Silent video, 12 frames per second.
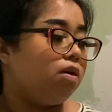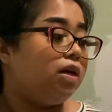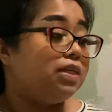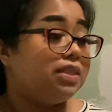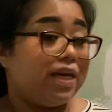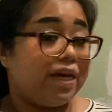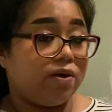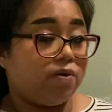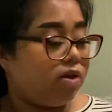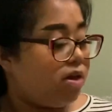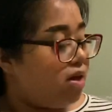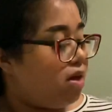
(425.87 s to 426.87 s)
tail,
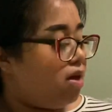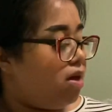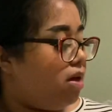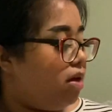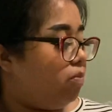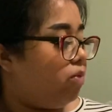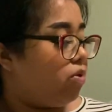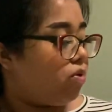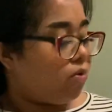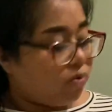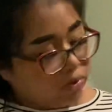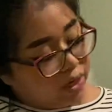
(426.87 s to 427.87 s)
and with
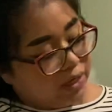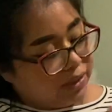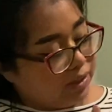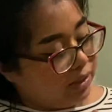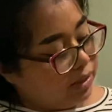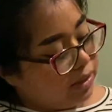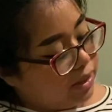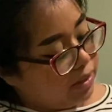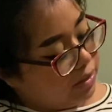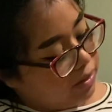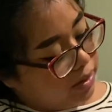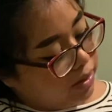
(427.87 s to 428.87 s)
gold accents, as
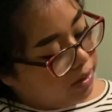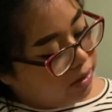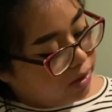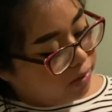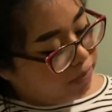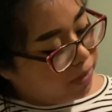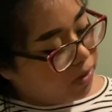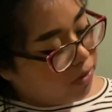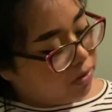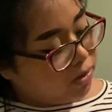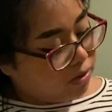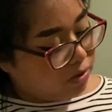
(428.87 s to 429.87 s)
in like her belt,
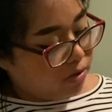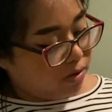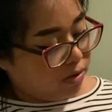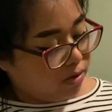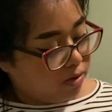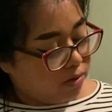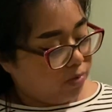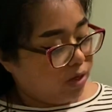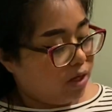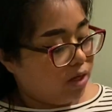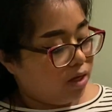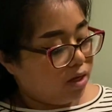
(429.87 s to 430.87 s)
her
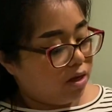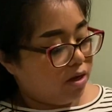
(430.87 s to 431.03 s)
ring,